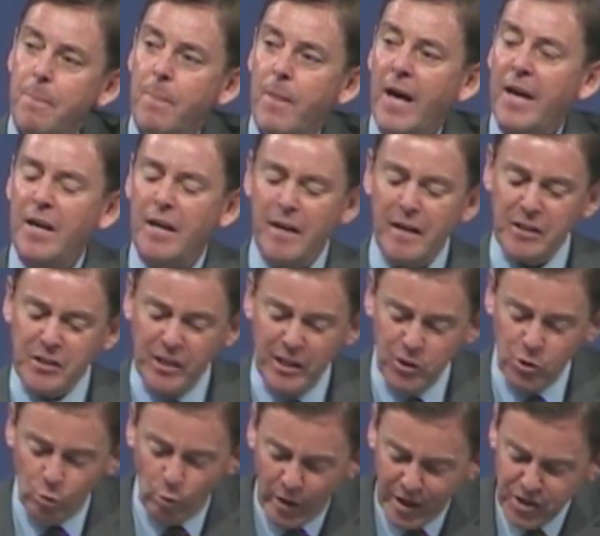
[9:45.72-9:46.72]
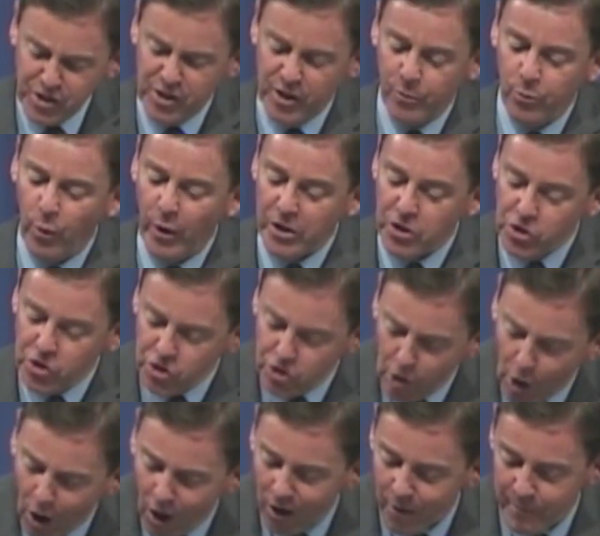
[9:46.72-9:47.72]
And it is this wisdom which
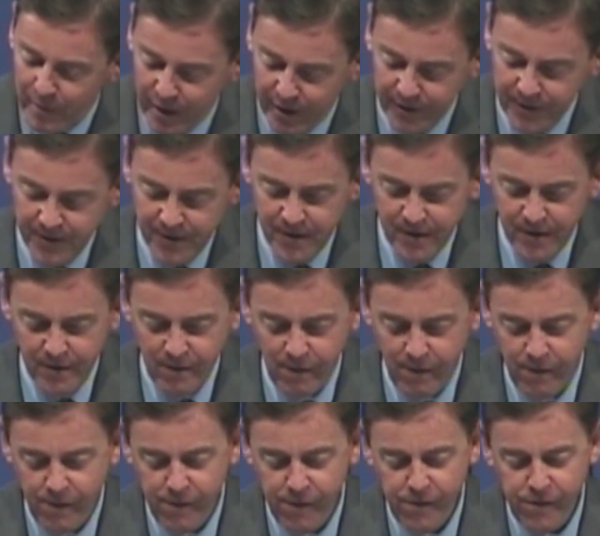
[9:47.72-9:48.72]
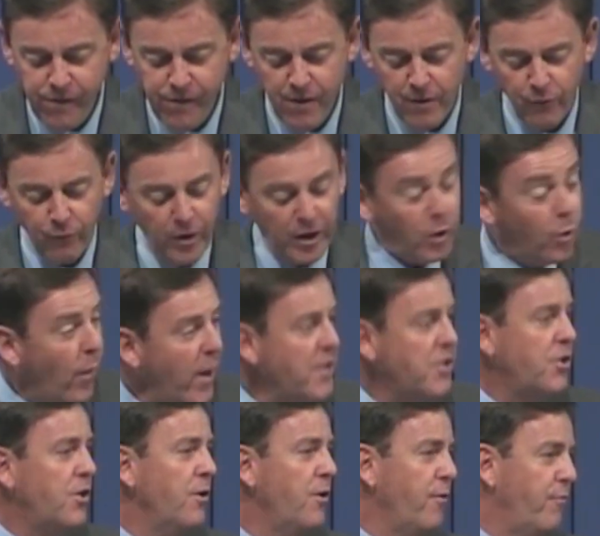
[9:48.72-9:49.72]
Solomon
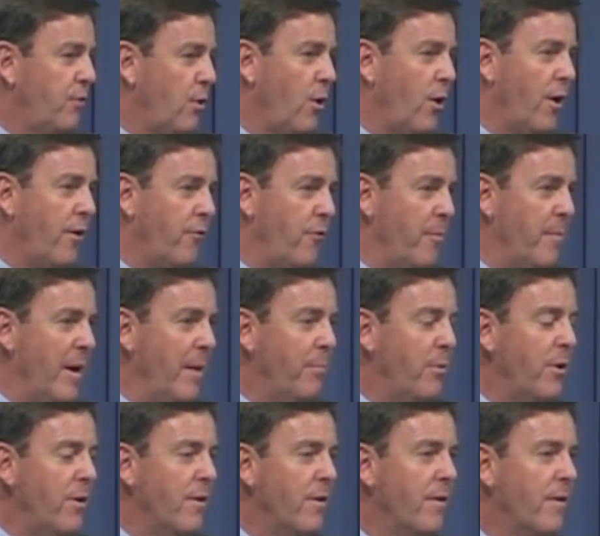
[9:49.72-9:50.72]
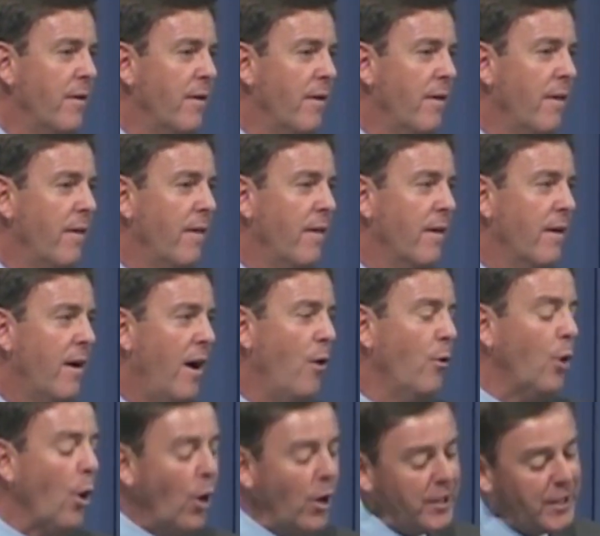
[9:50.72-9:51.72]
requested of God, remember? How
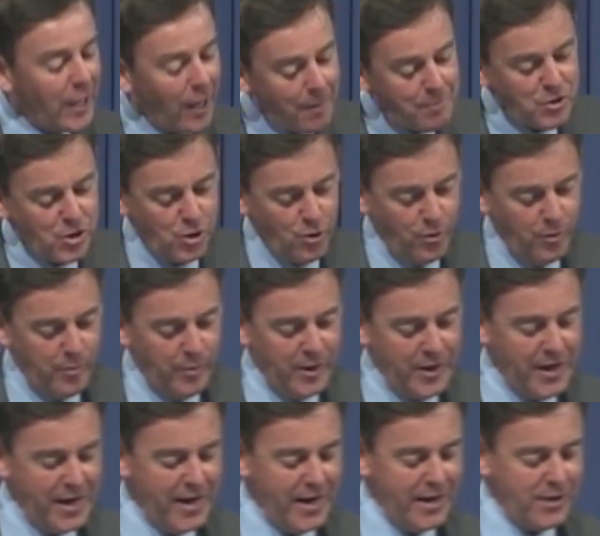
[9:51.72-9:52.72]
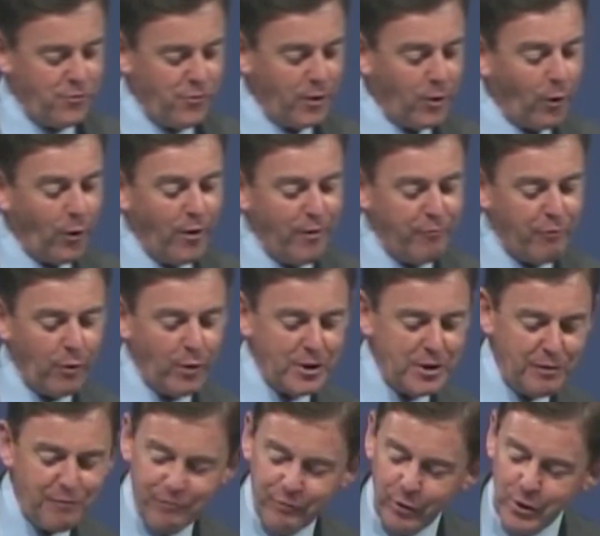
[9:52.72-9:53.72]
God comes to him and it's recorded for
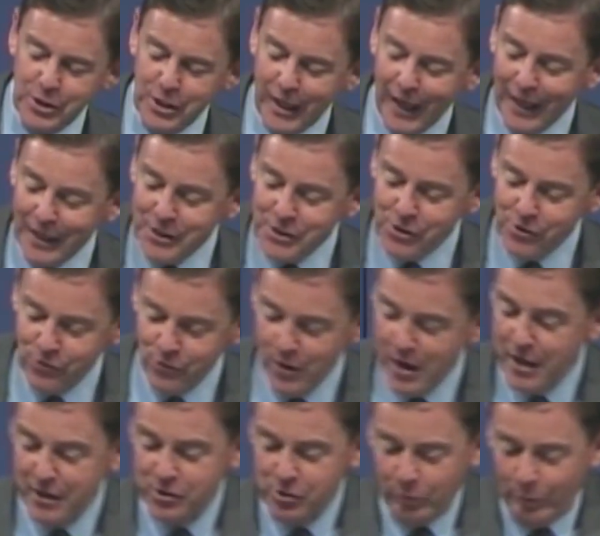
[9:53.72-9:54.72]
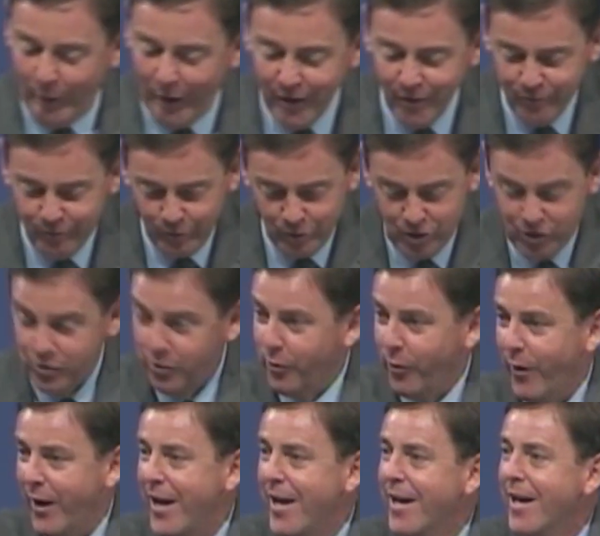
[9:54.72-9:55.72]
us in 1 Kings 3. It's a wonderful
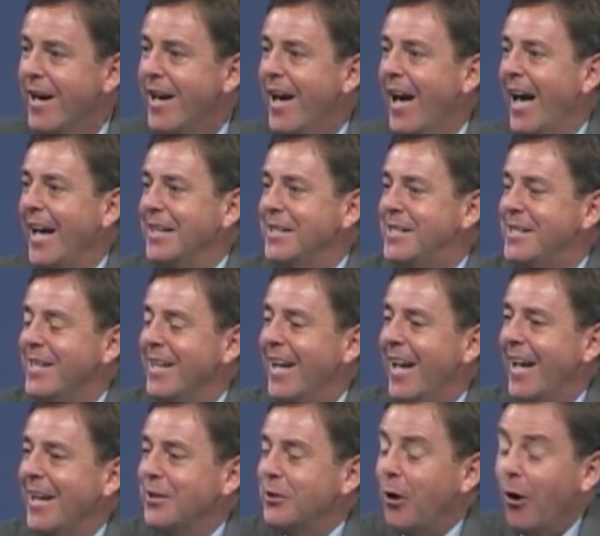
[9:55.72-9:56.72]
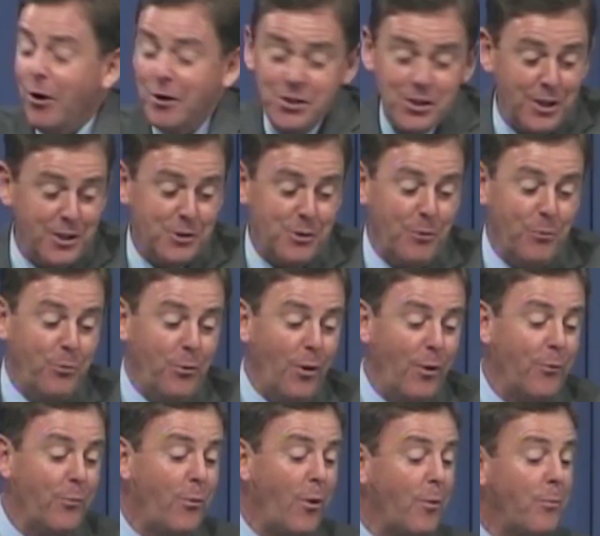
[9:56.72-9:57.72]
story. And, and God says,
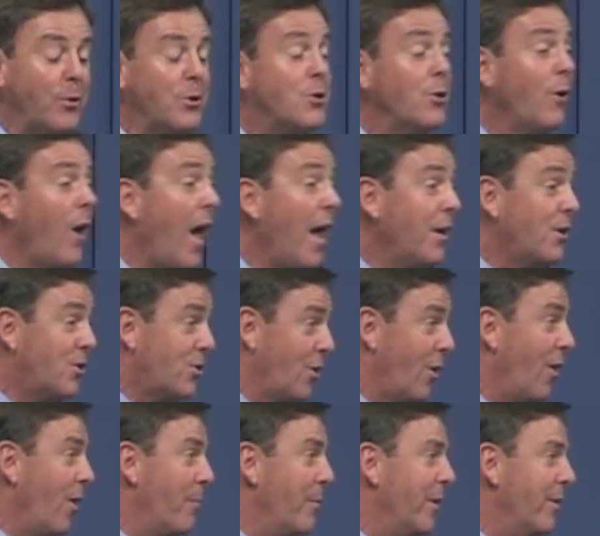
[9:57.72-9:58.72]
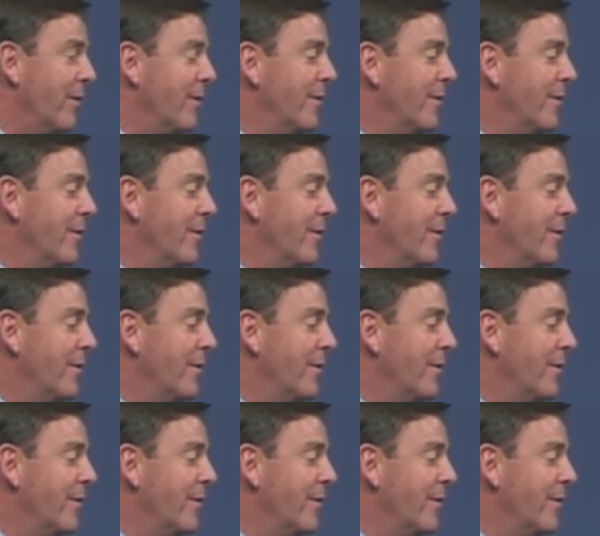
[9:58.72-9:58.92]
what, what would you like, Solomon?